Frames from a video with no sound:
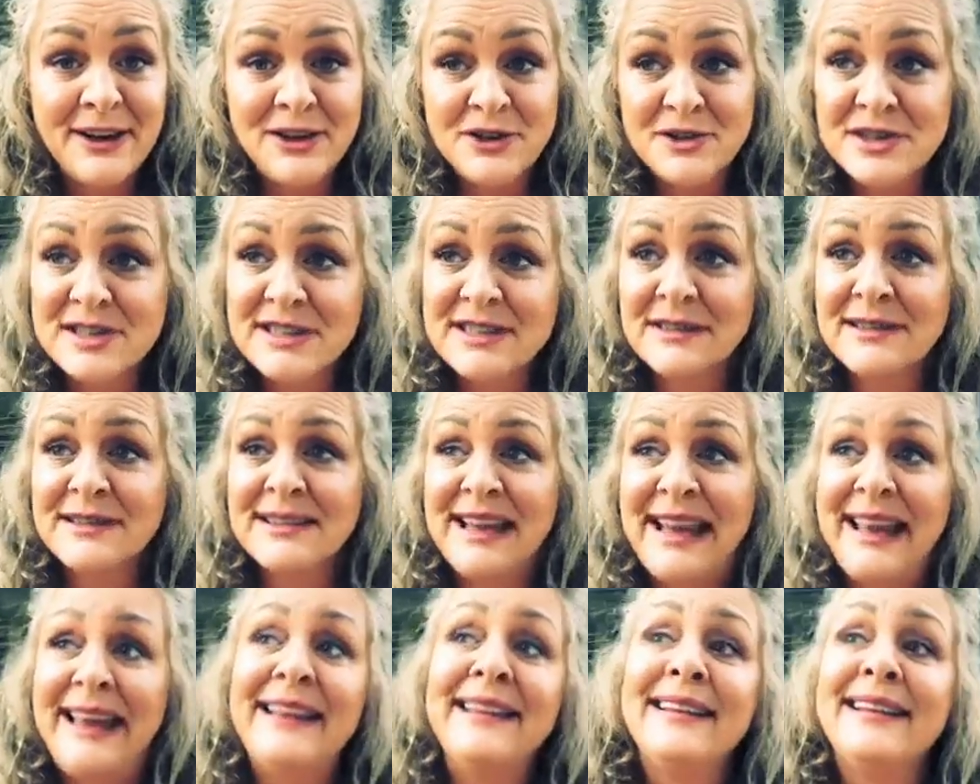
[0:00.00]
You're still
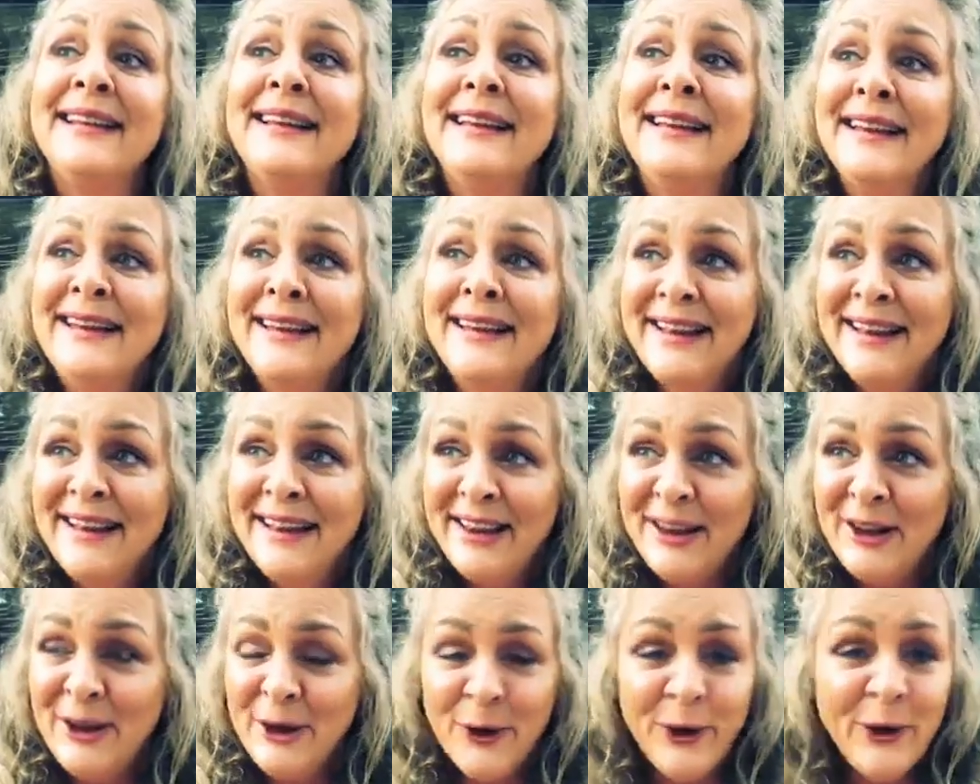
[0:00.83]
in
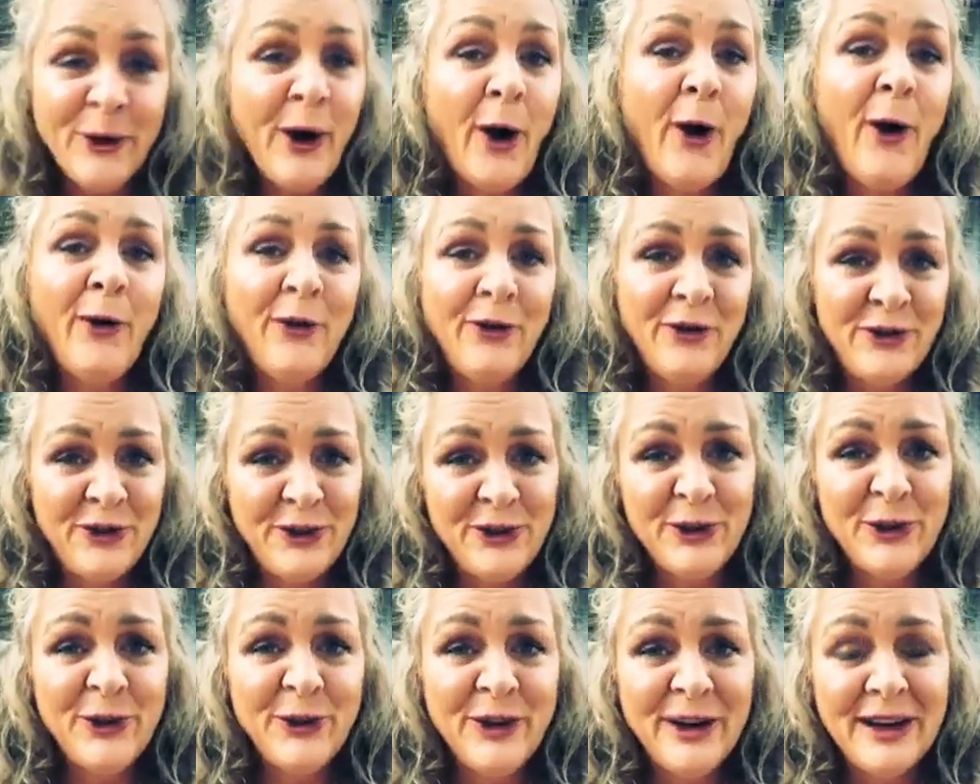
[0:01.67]
your old
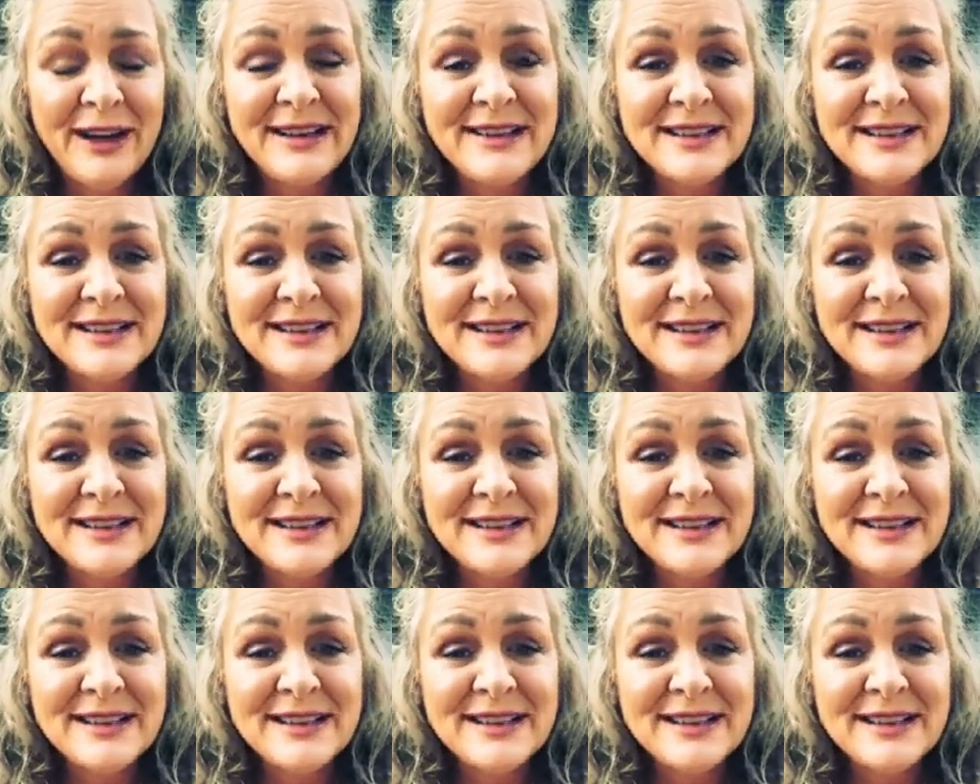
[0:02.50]
story.